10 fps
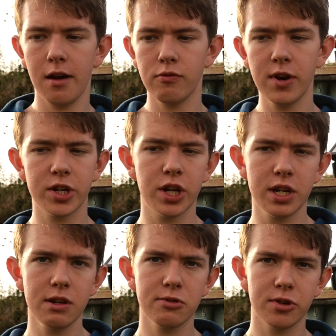rich
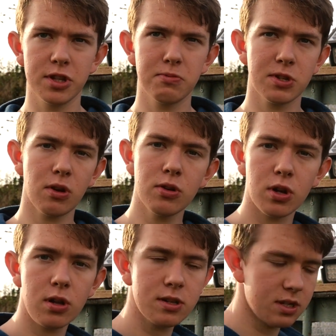in nutrients, which
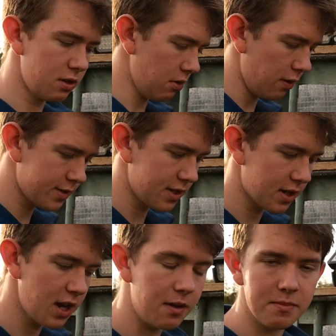also often
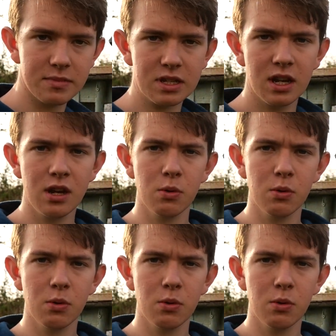comes